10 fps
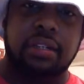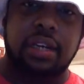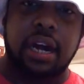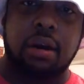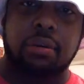
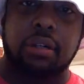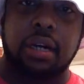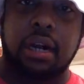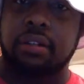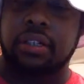an hour,
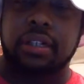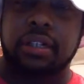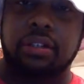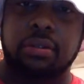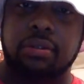I only
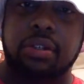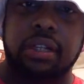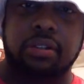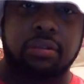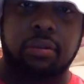need 2
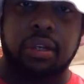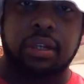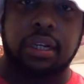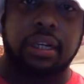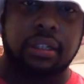sales in one
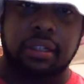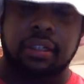day.